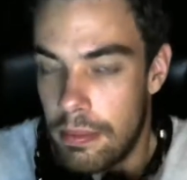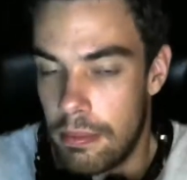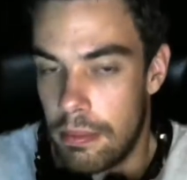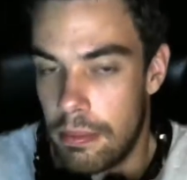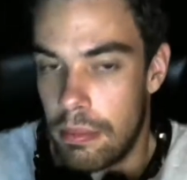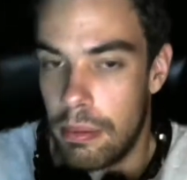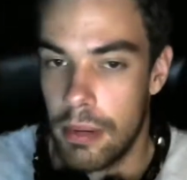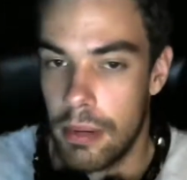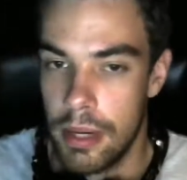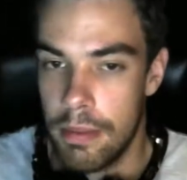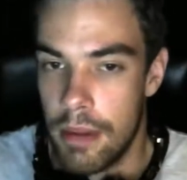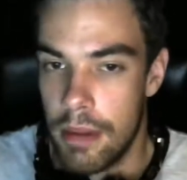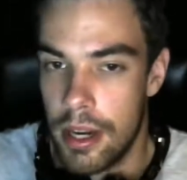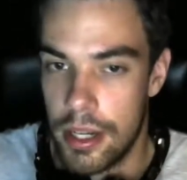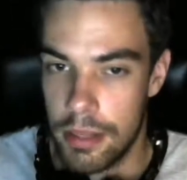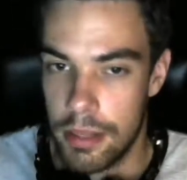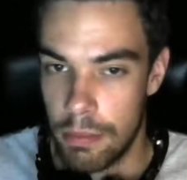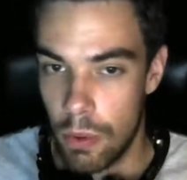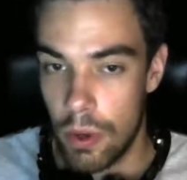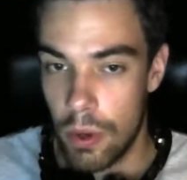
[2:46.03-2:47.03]
pretty much
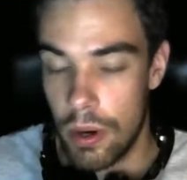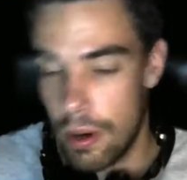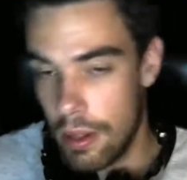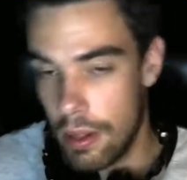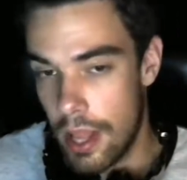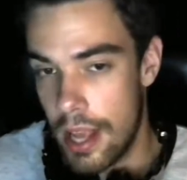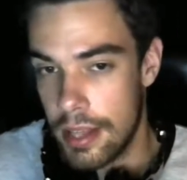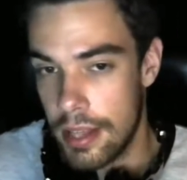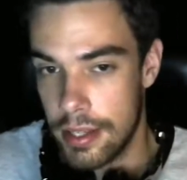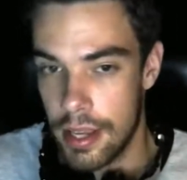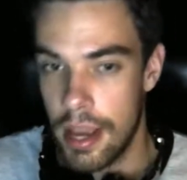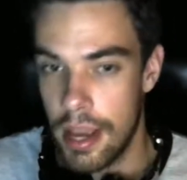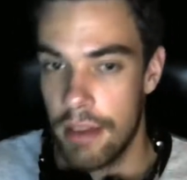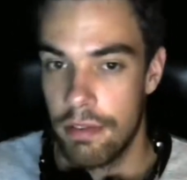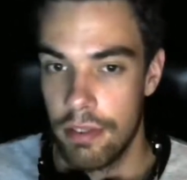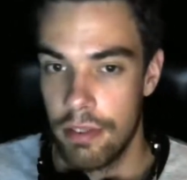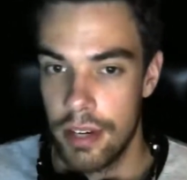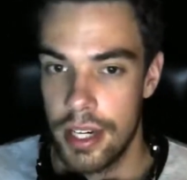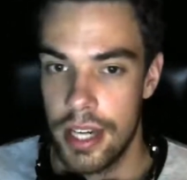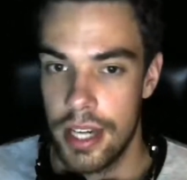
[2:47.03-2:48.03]
more or less
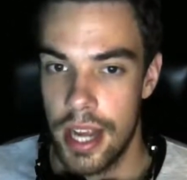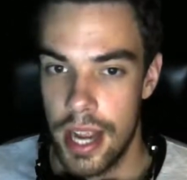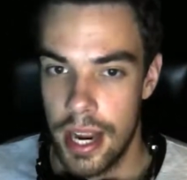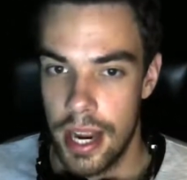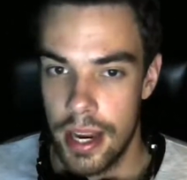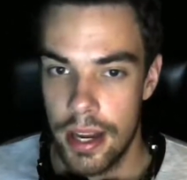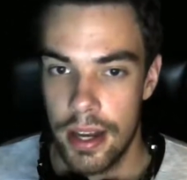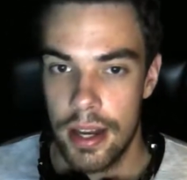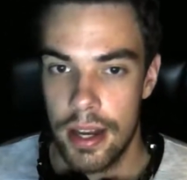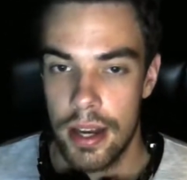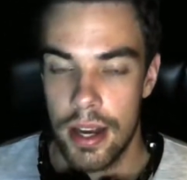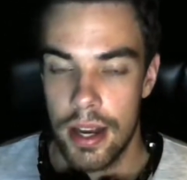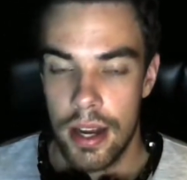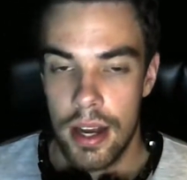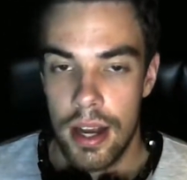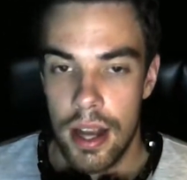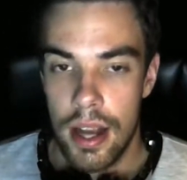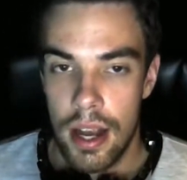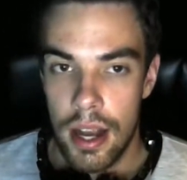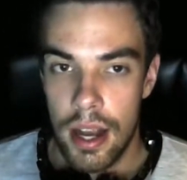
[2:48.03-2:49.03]
every day,
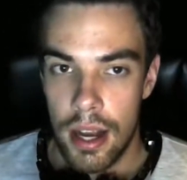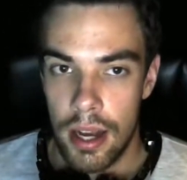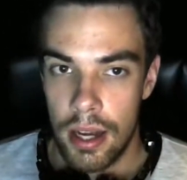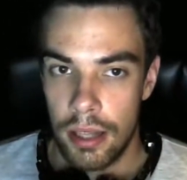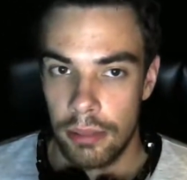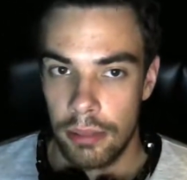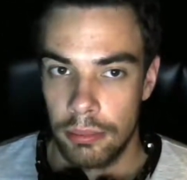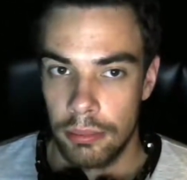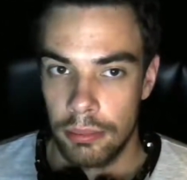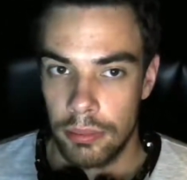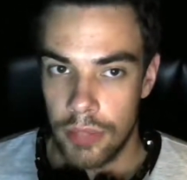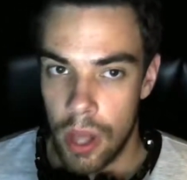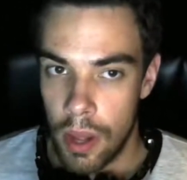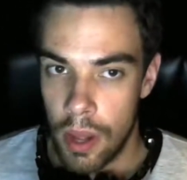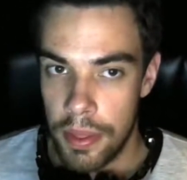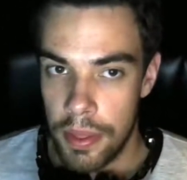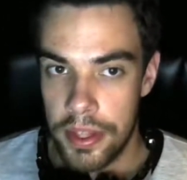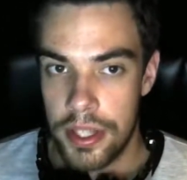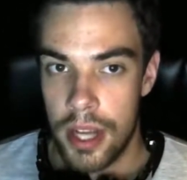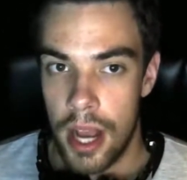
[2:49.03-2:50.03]
all
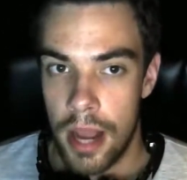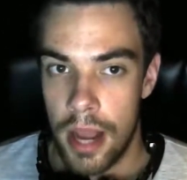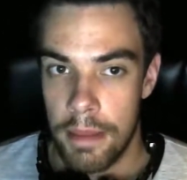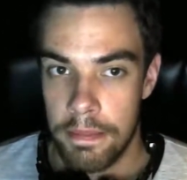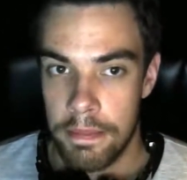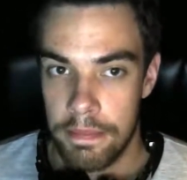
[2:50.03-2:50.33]
the time,